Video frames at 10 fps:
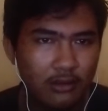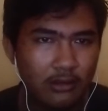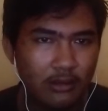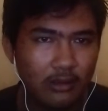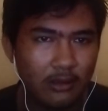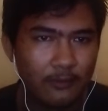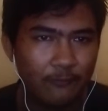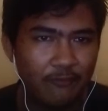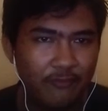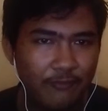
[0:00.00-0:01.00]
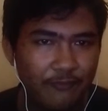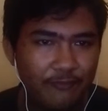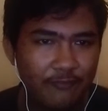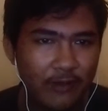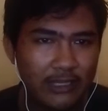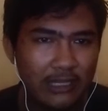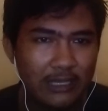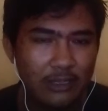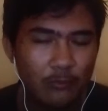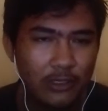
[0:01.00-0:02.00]
And finally,
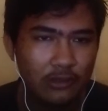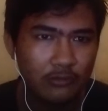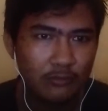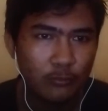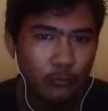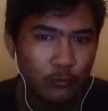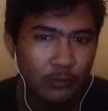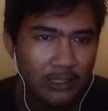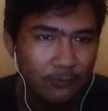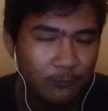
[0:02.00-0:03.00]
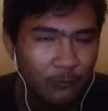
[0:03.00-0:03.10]
we move